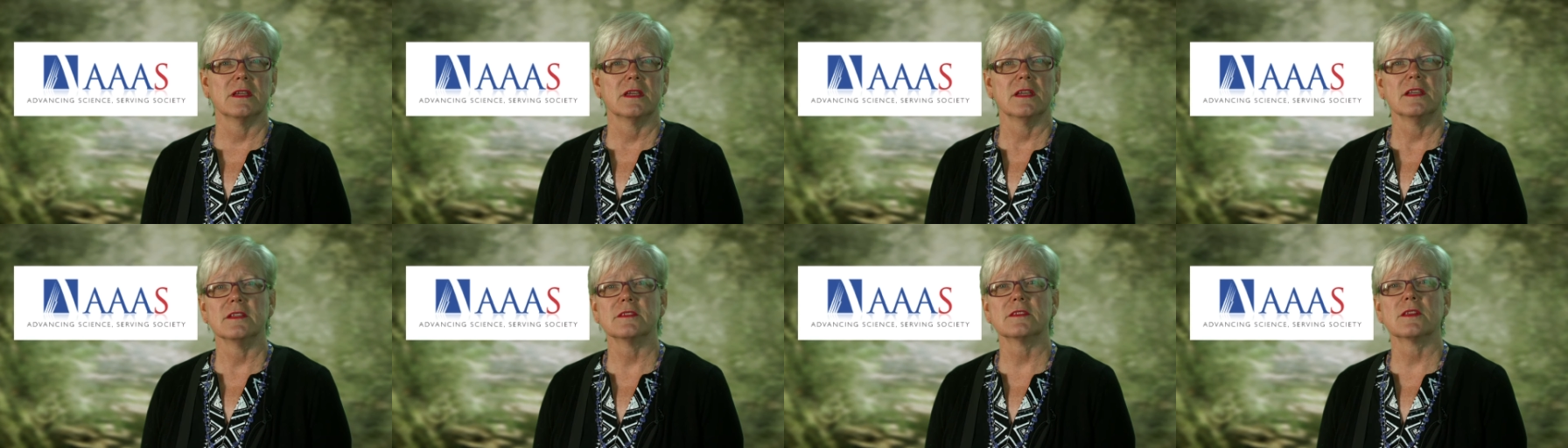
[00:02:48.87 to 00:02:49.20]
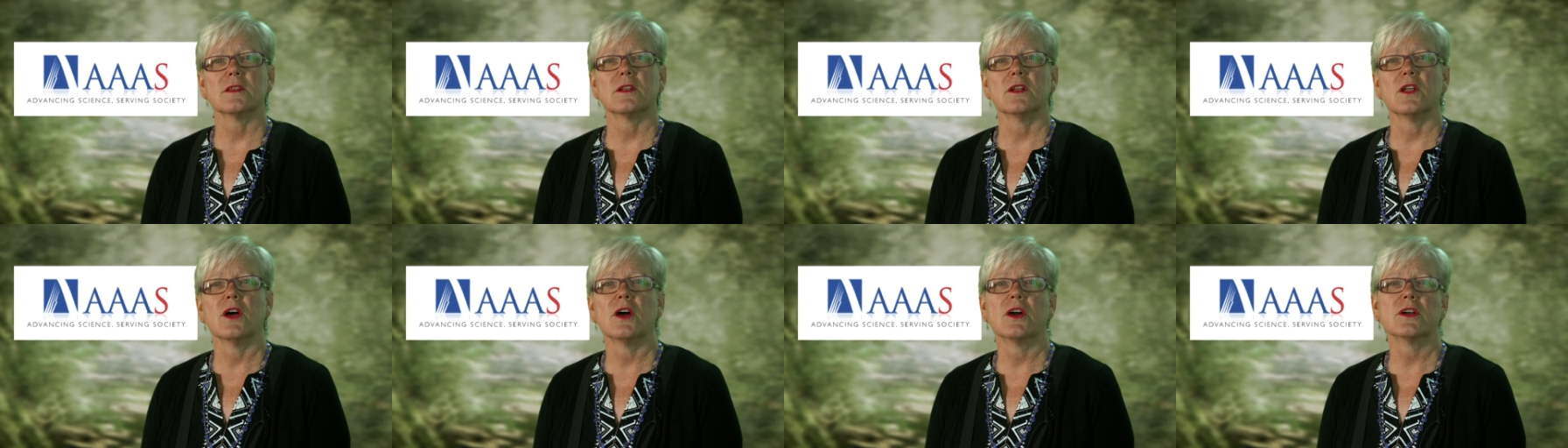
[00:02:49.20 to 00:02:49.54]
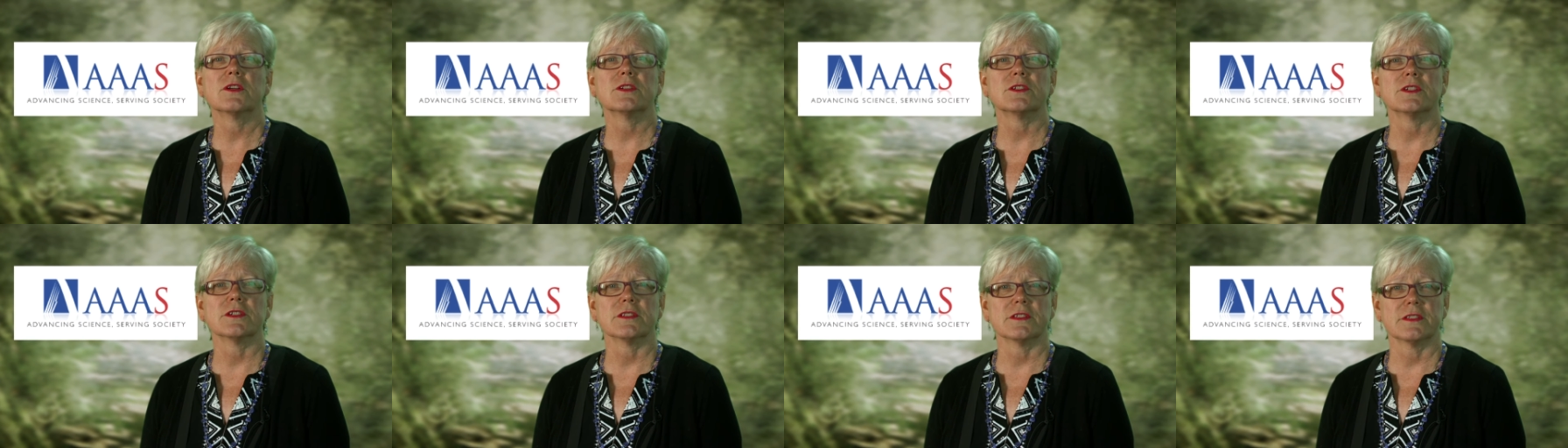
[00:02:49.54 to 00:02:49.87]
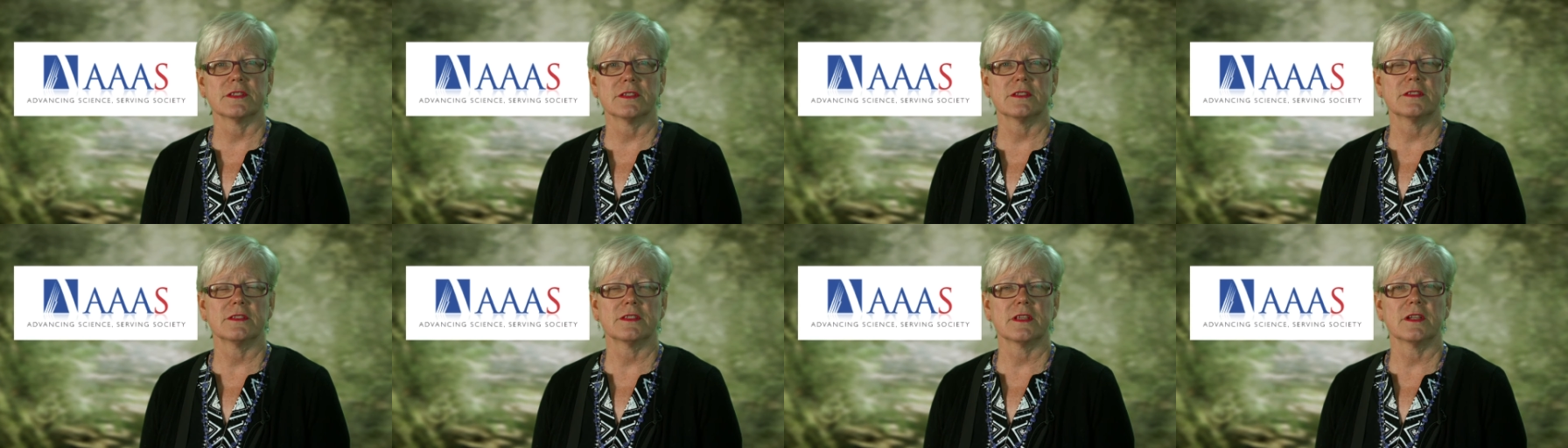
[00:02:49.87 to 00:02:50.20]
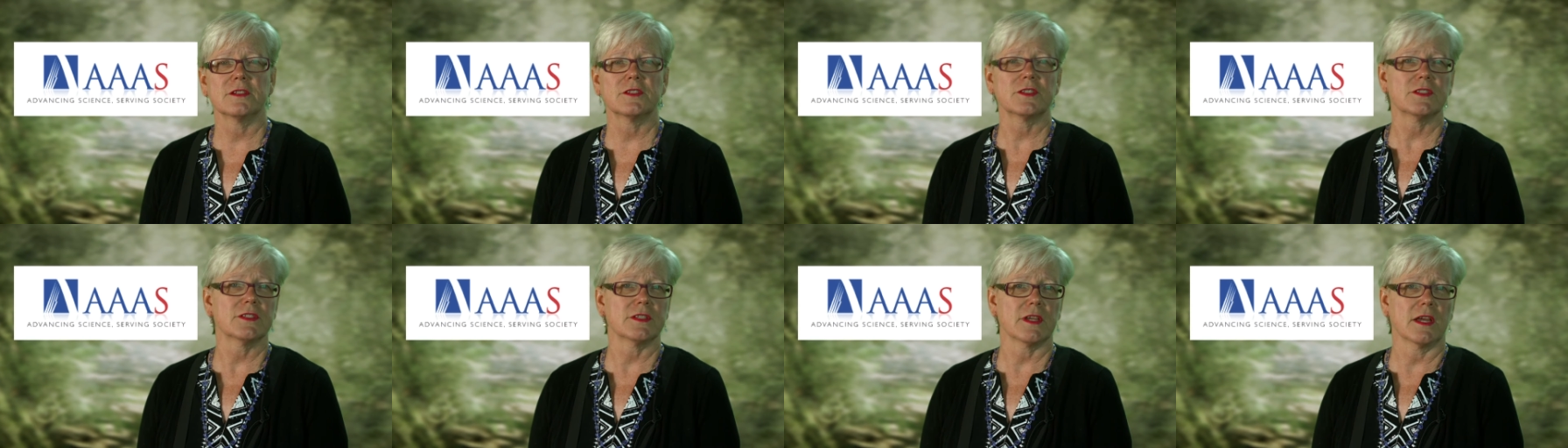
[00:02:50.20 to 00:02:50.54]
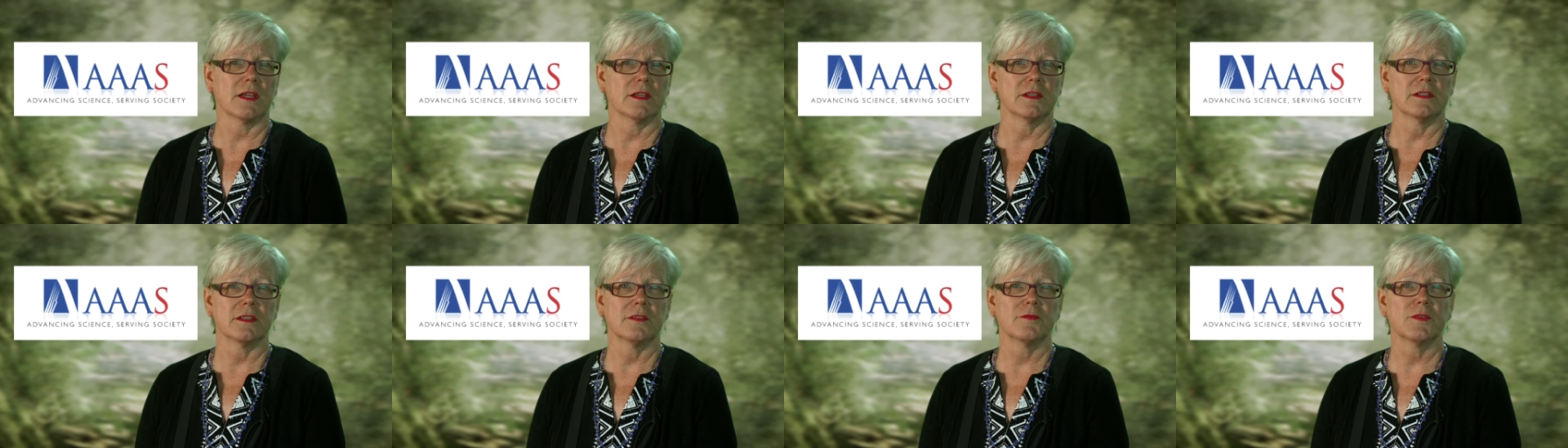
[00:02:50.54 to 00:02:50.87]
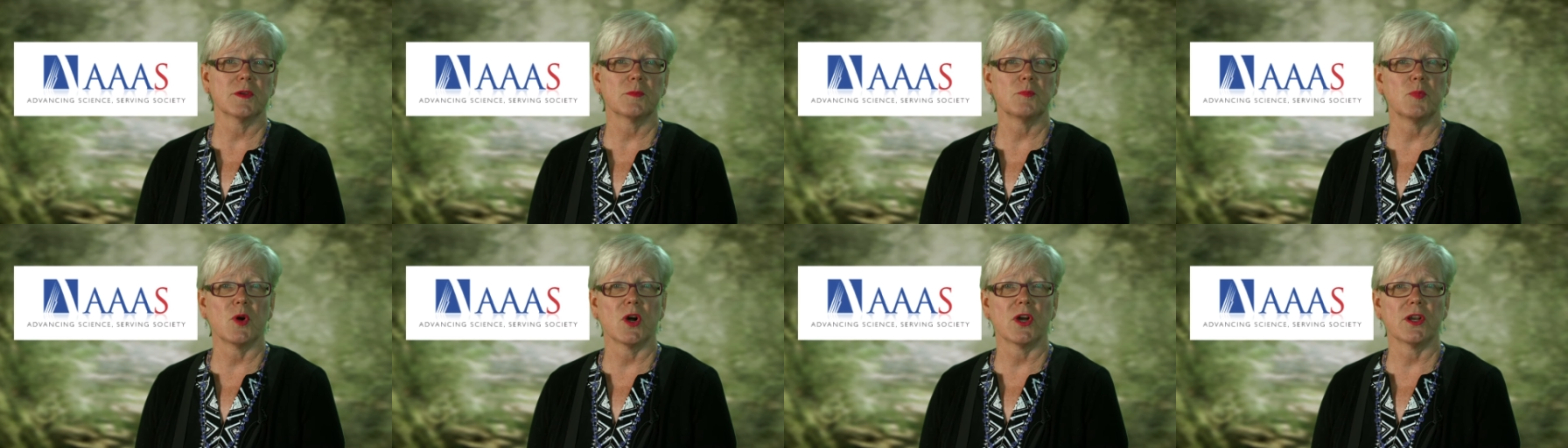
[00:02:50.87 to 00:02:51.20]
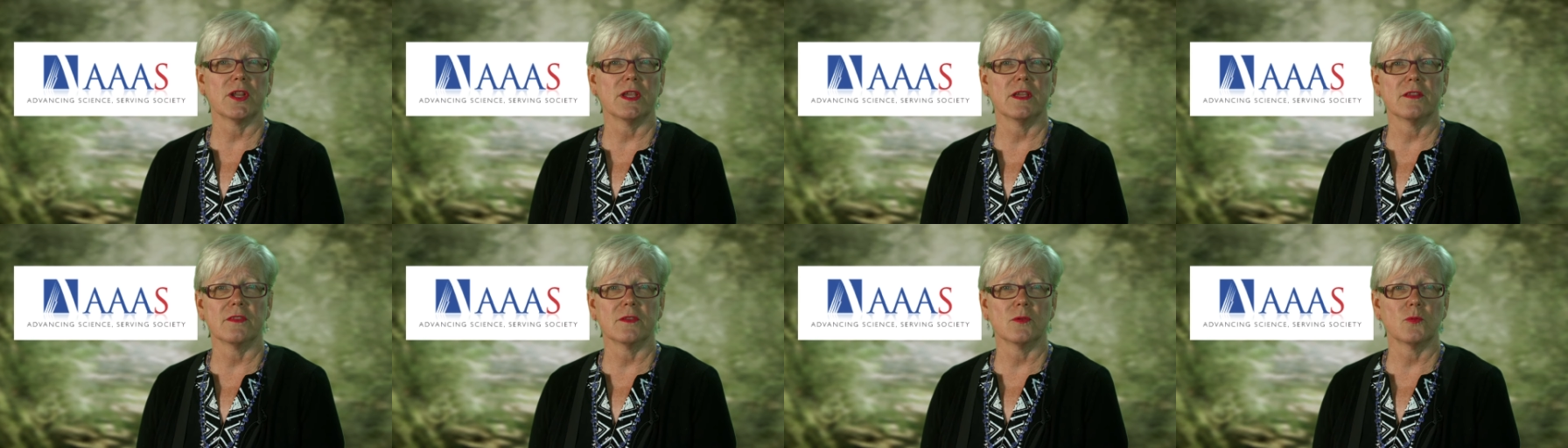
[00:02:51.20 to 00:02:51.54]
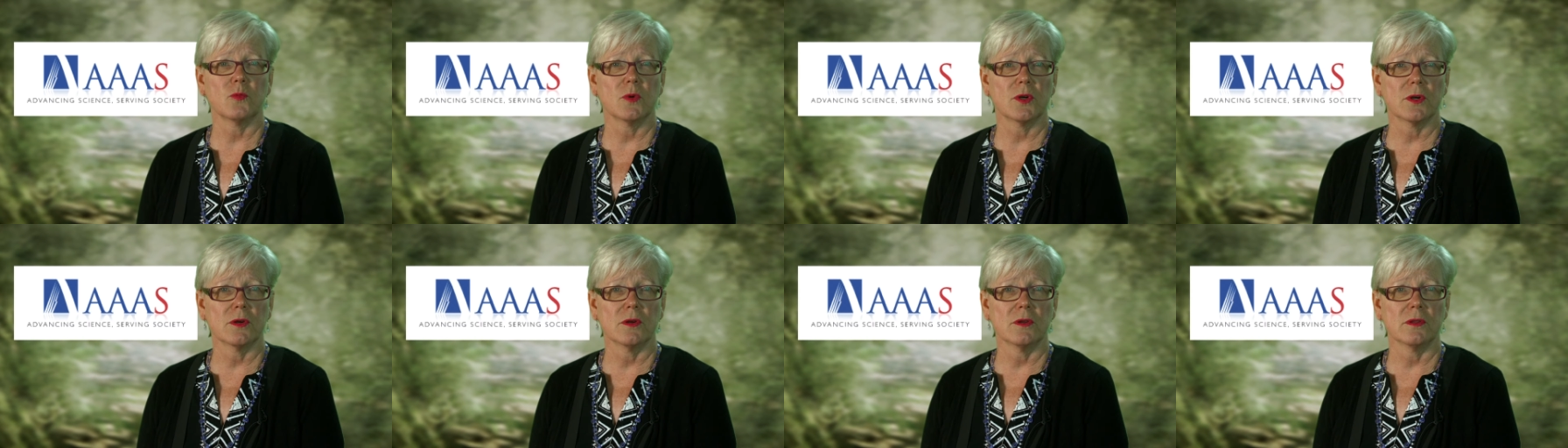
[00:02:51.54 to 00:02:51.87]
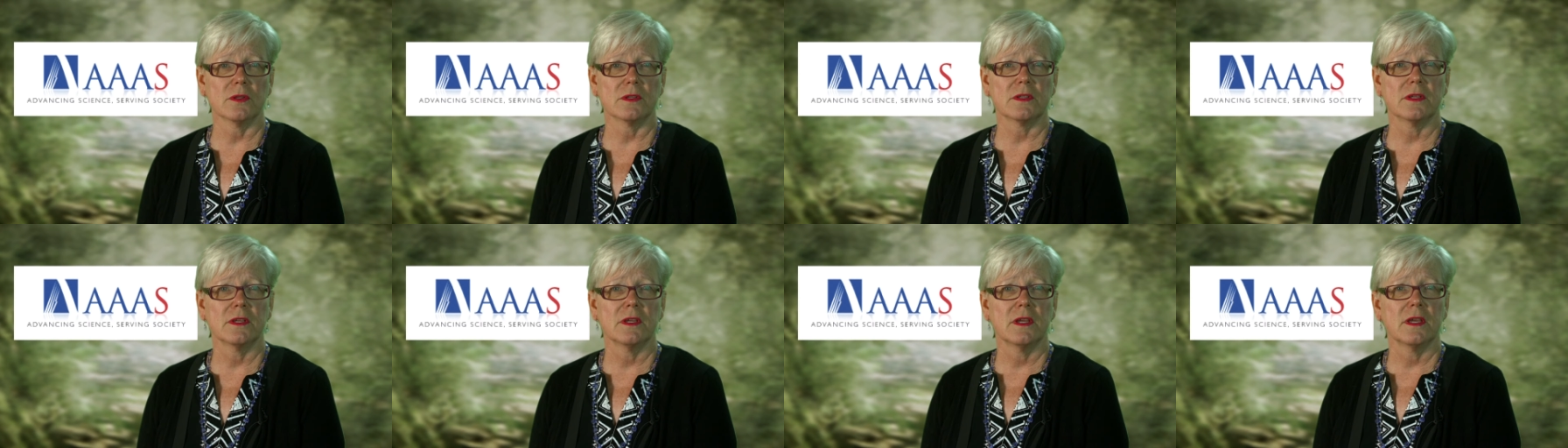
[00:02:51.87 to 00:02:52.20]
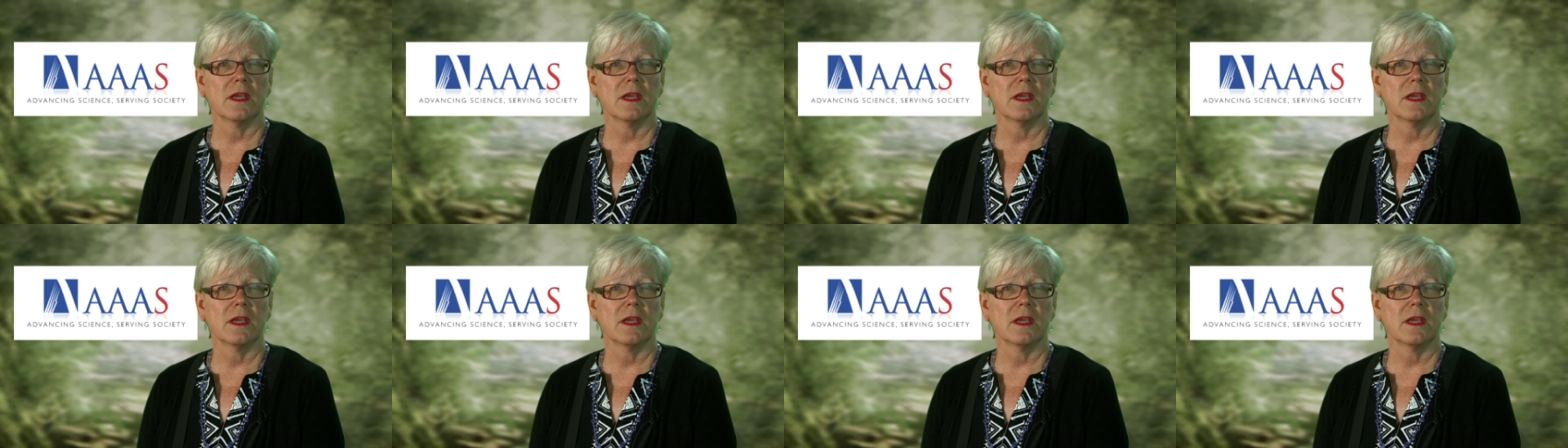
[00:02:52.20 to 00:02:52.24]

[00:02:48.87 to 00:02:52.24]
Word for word: is the largest such scientific body in the world,